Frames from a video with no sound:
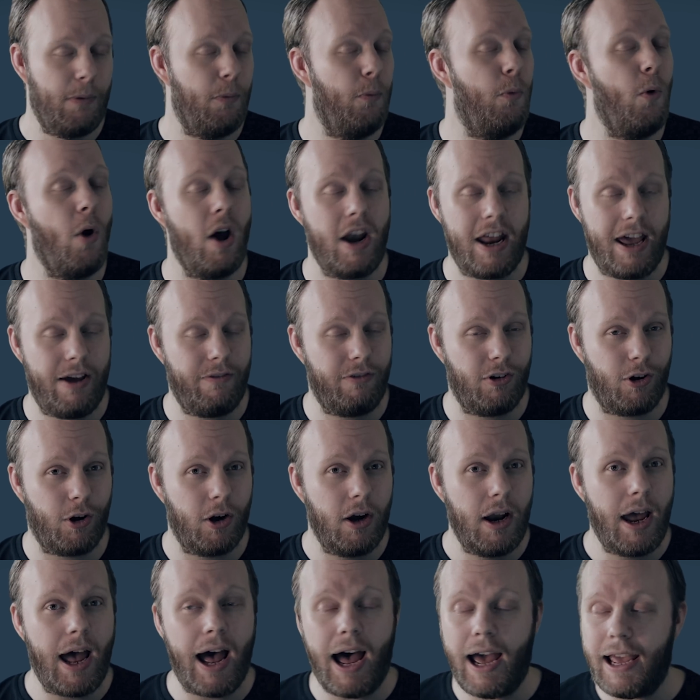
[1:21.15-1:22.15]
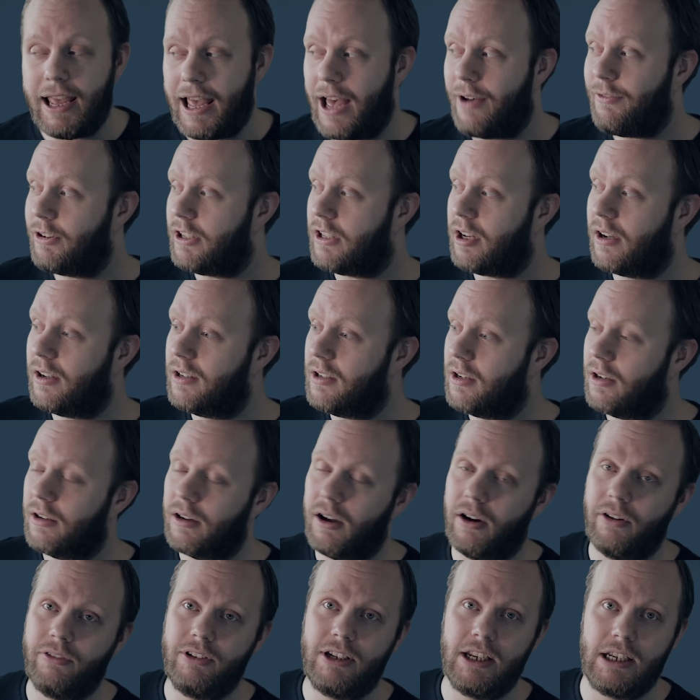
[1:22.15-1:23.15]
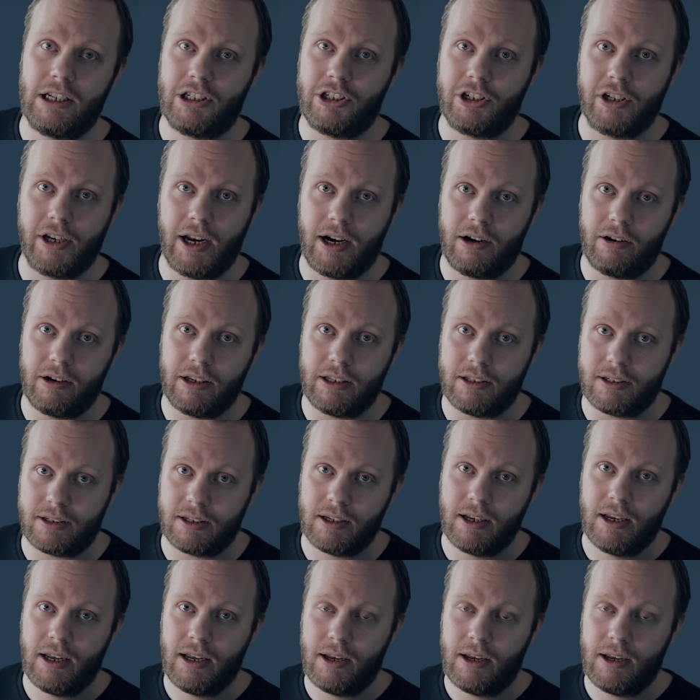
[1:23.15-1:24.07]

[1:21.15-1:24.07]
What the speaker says: Whatever. I have a ton of dictionaries